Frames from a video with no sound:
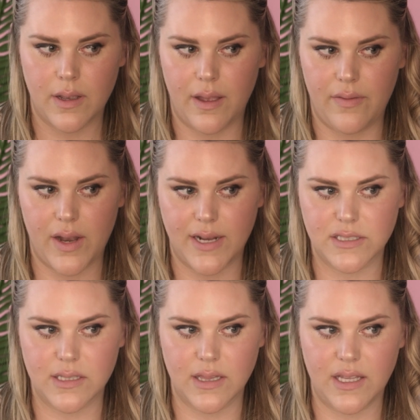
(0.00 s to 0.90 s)
And then I
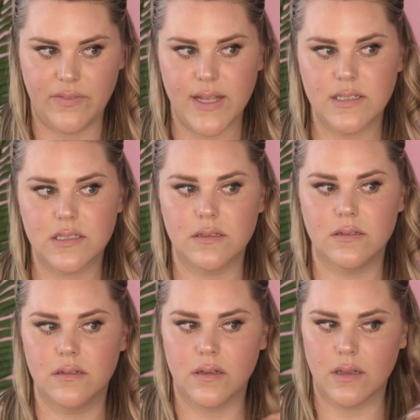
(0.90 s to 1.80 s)
just leave it
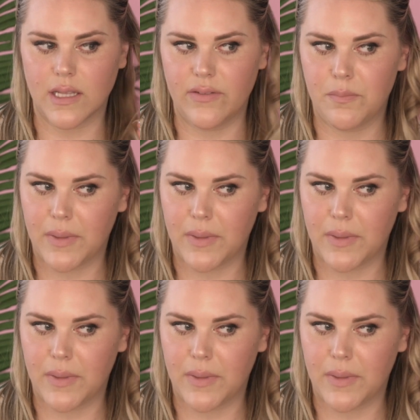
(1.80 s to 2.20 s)
be.